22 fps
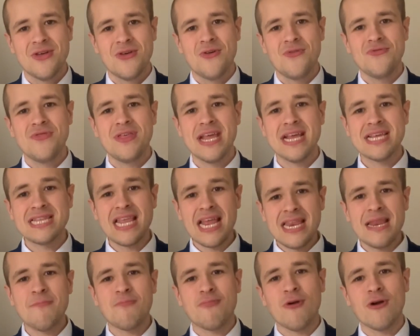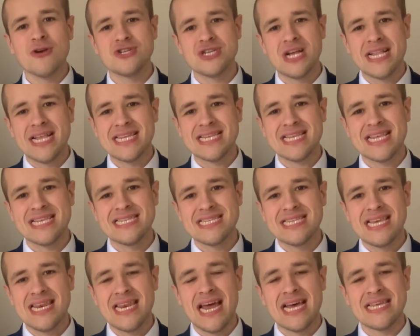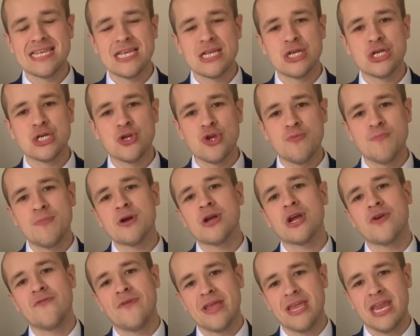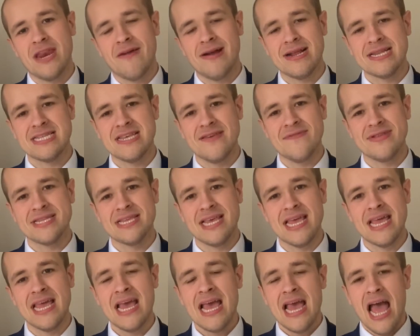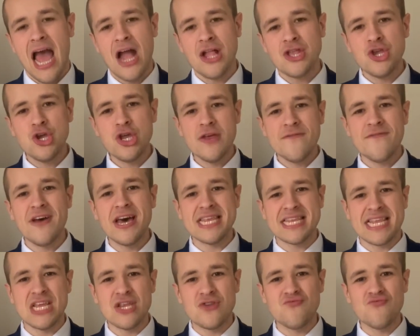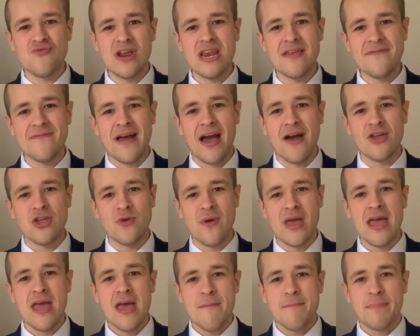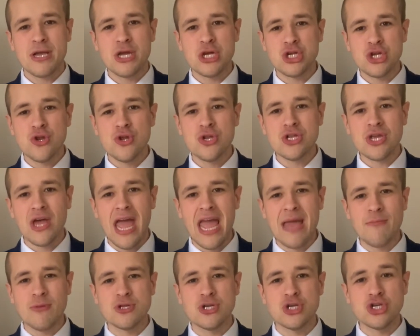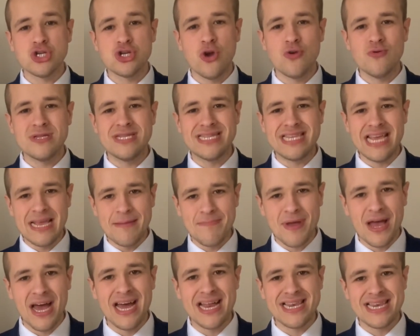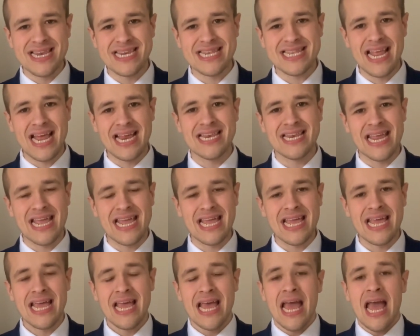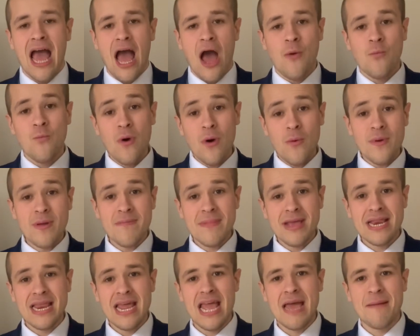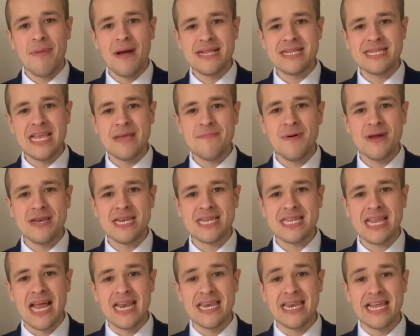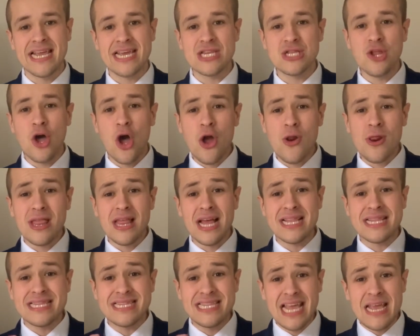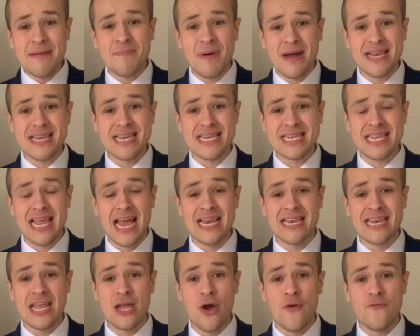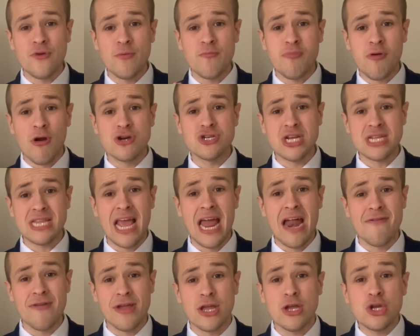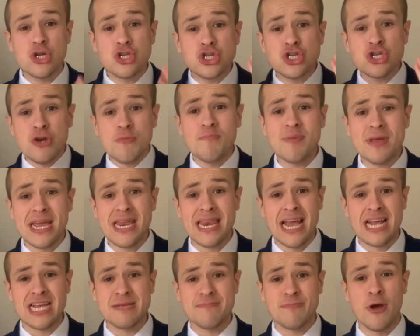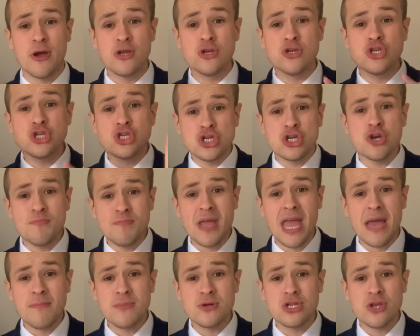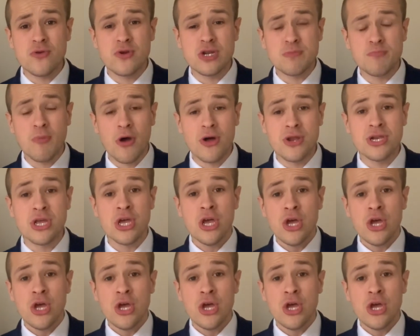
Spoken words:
The extended project is considered as a supercurricular activity, and universities really value it because students are able to show deep understanding. And what we mean here by deep understanding is not only that deep understanding of your project area, you should be an expert, you should be able to respond